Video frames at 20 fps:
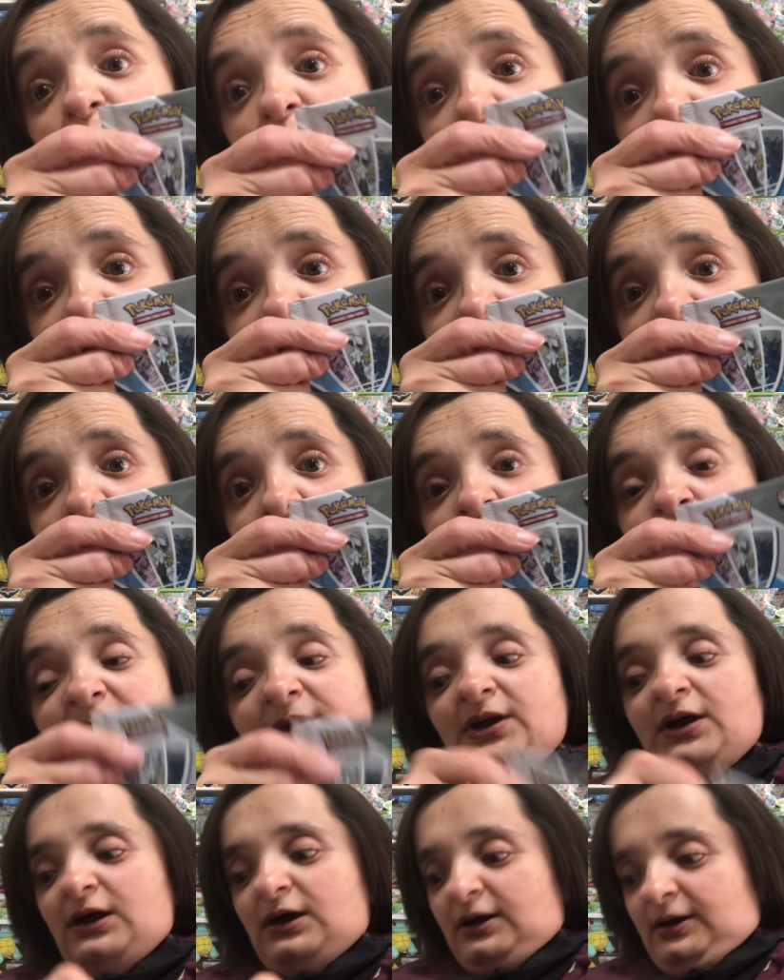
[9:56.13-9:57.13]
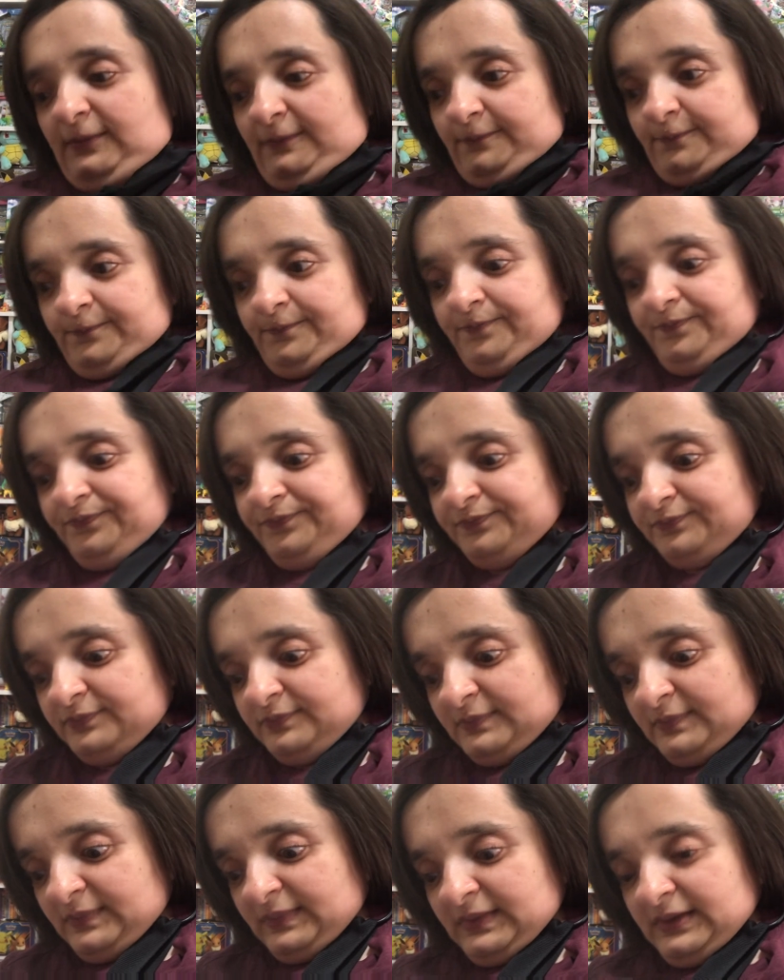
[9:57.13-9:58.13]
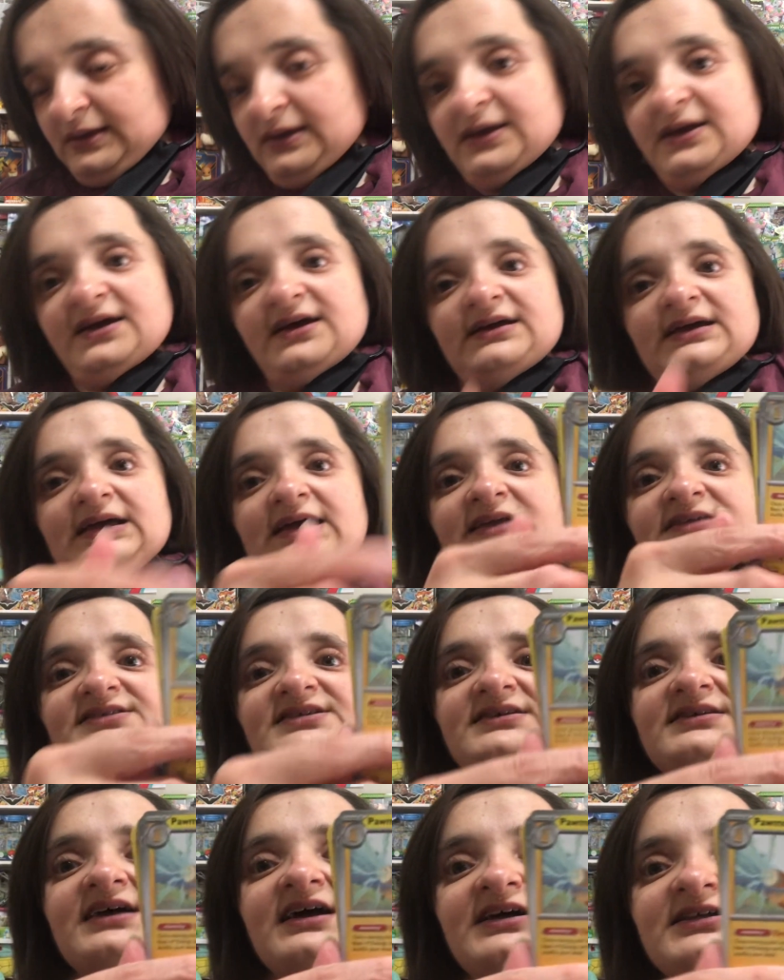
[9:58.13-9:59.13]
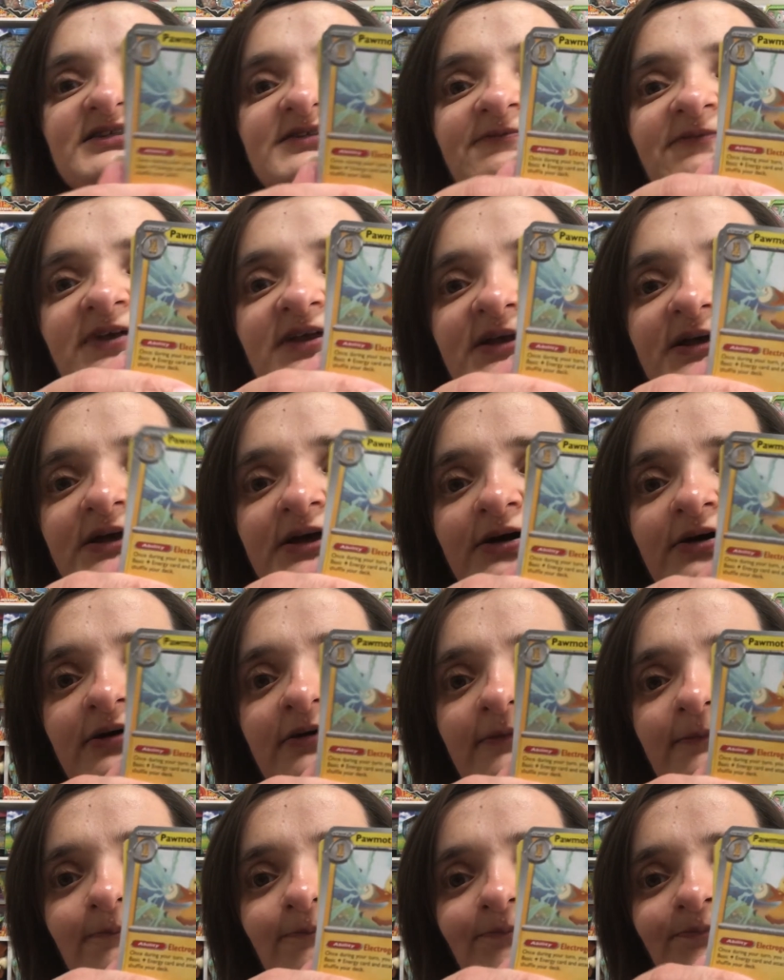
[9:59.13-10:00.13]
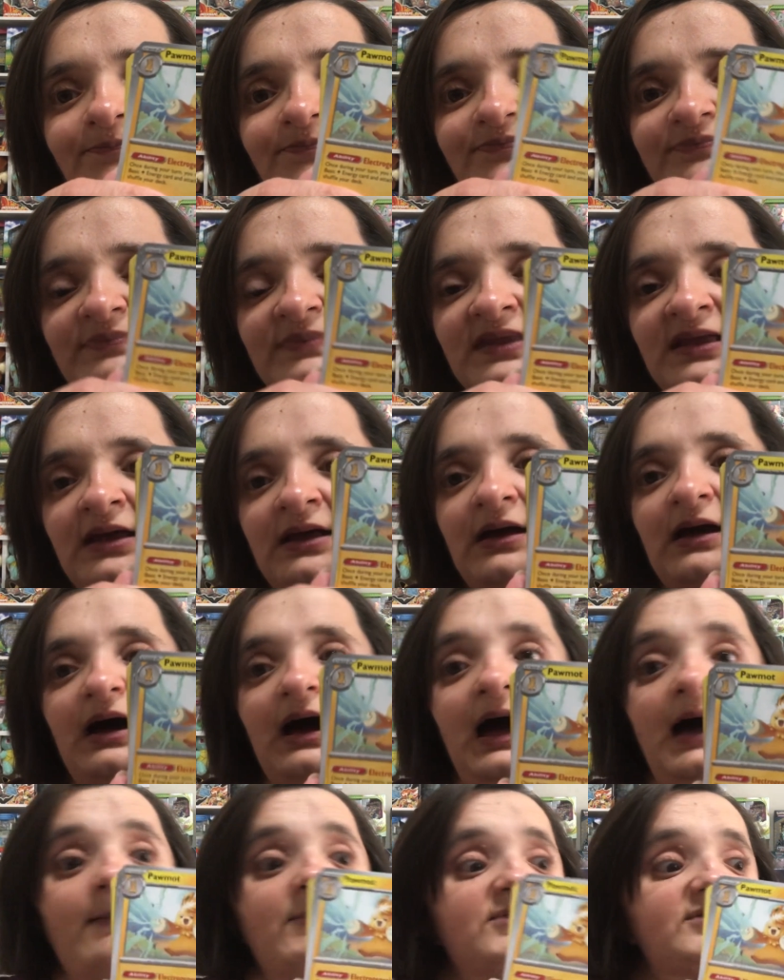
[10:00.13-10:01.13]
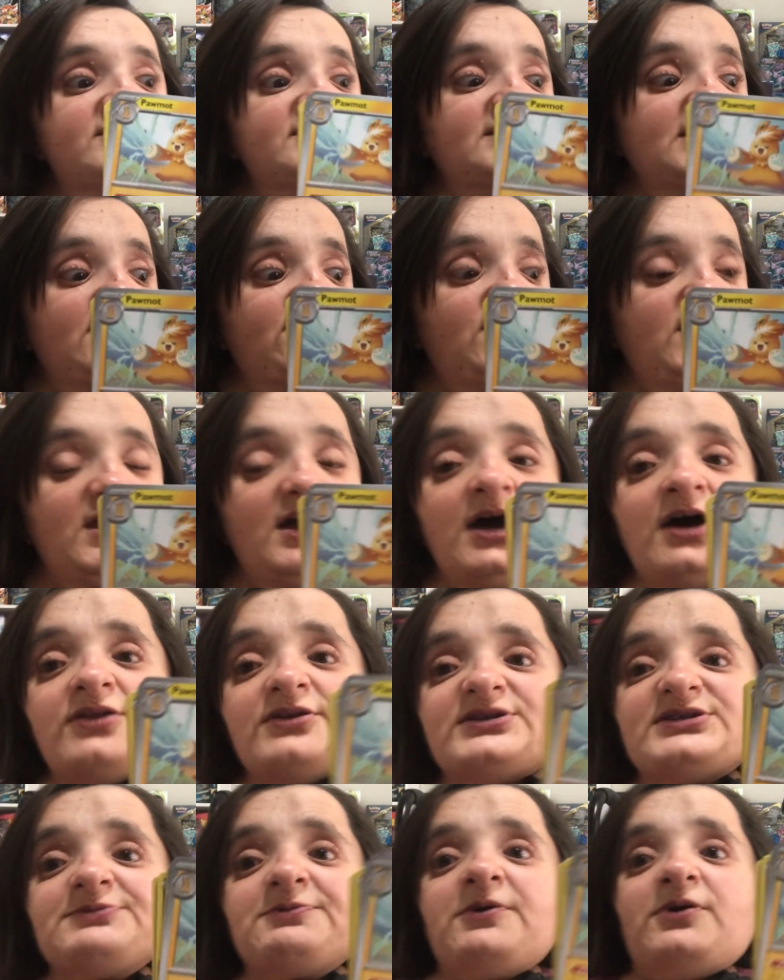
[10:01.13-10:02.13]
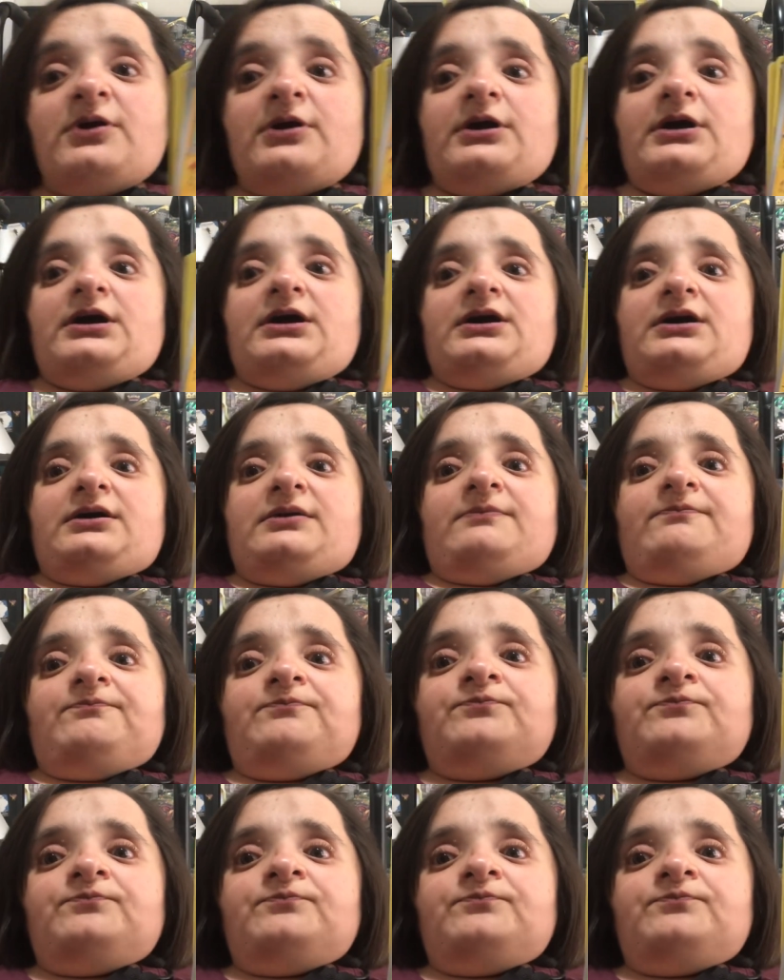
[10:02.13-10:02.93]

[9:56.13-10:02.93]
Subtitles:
we're going to open up, in today's video, I'm going to save the others for